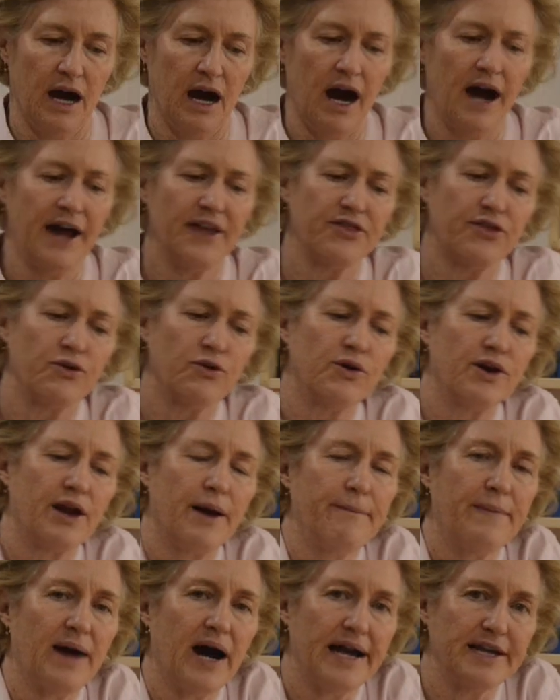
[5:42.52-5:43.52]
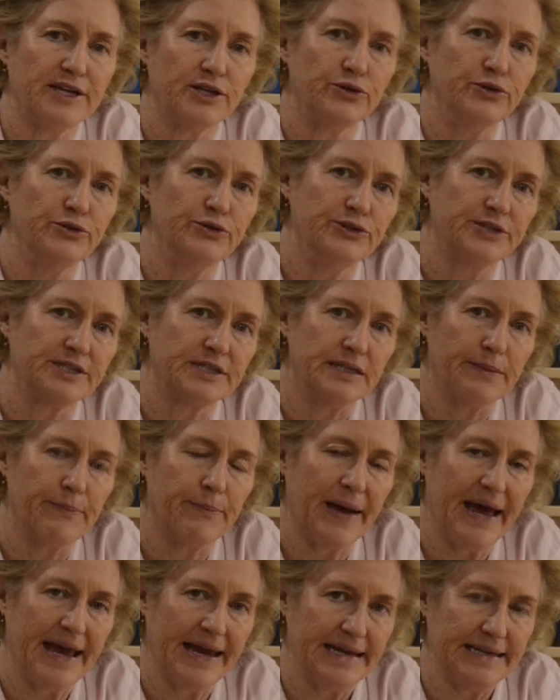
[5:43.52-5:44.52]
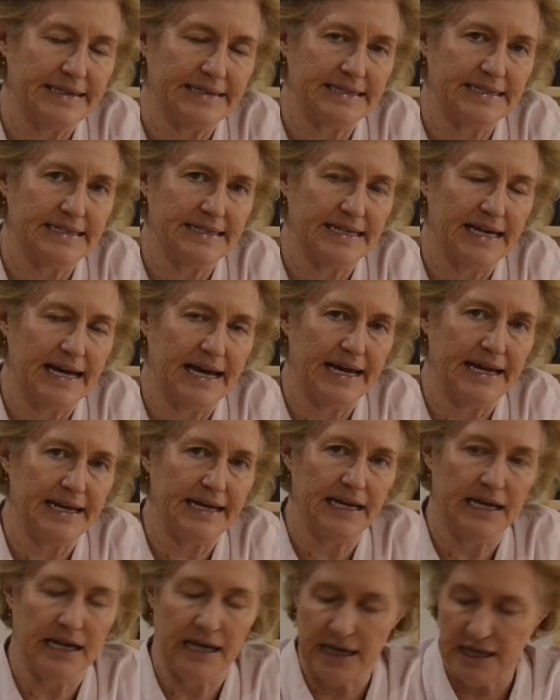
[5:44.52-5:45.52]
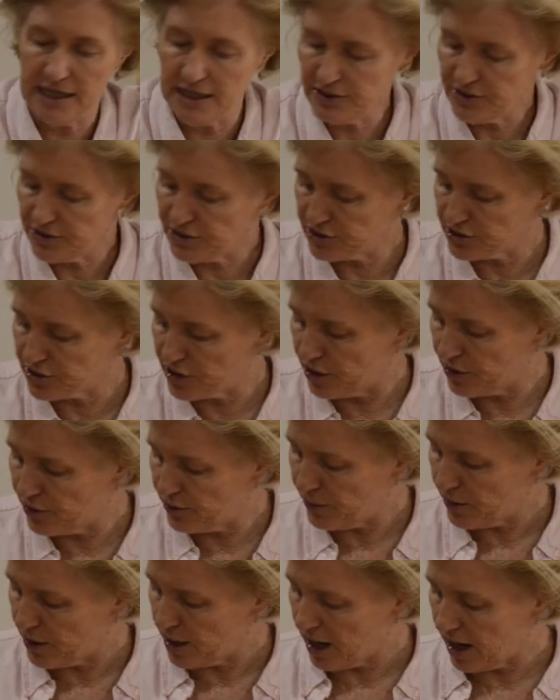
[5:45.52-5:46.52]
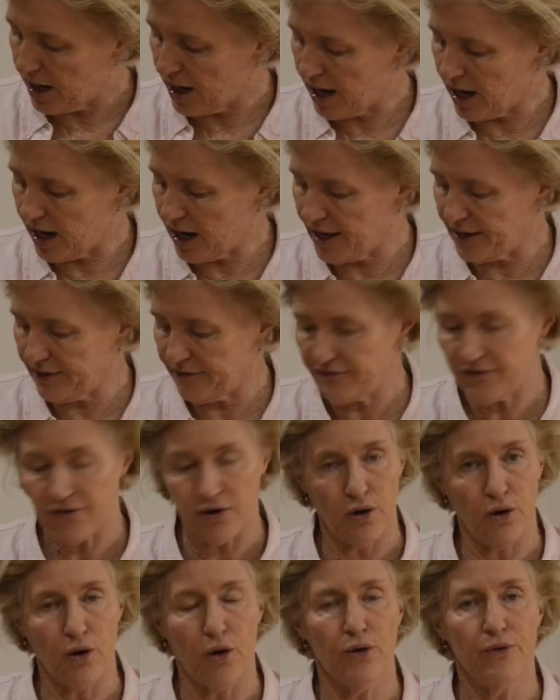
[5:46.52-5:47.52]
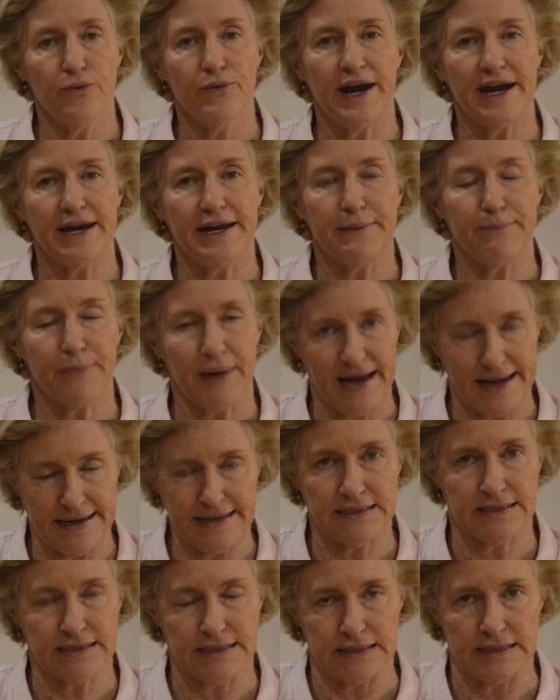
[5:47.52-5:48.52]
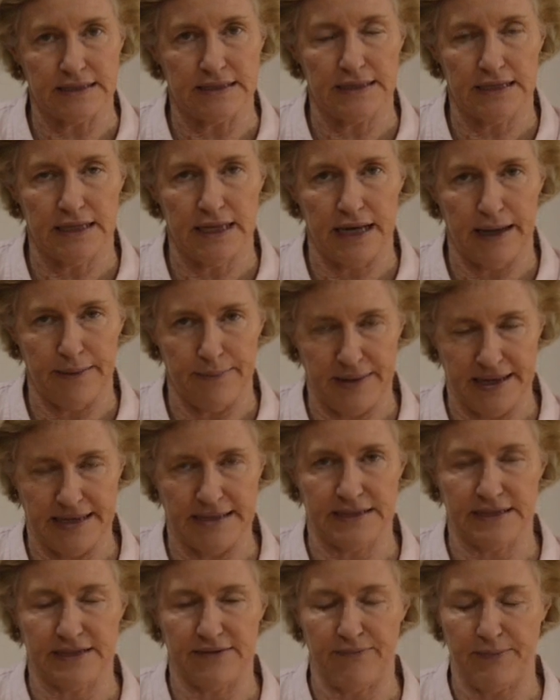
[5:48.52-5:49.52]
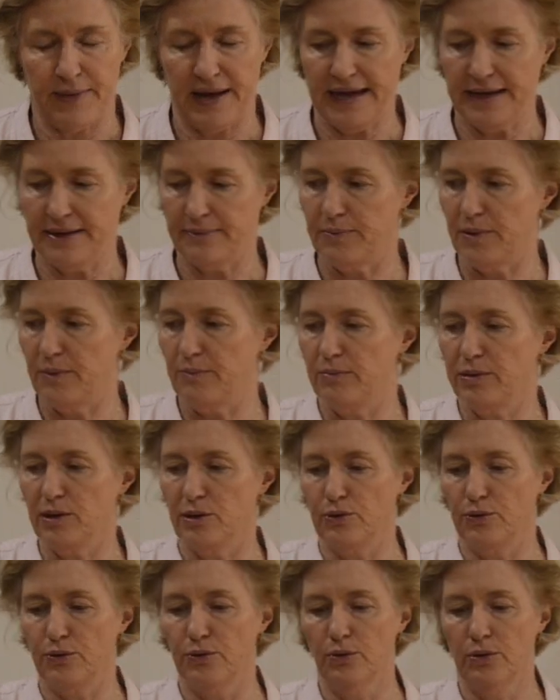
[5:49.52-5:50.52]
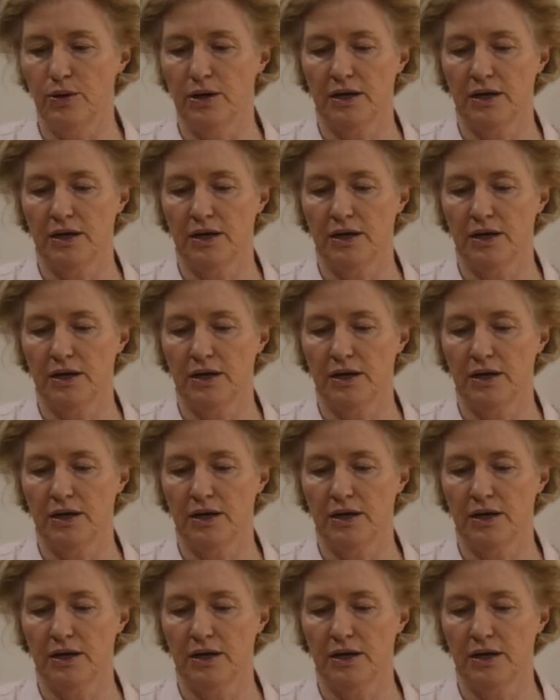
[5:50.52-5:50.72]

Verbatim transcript: I thought I might use the paint today. So I've already painted a piece of paper blue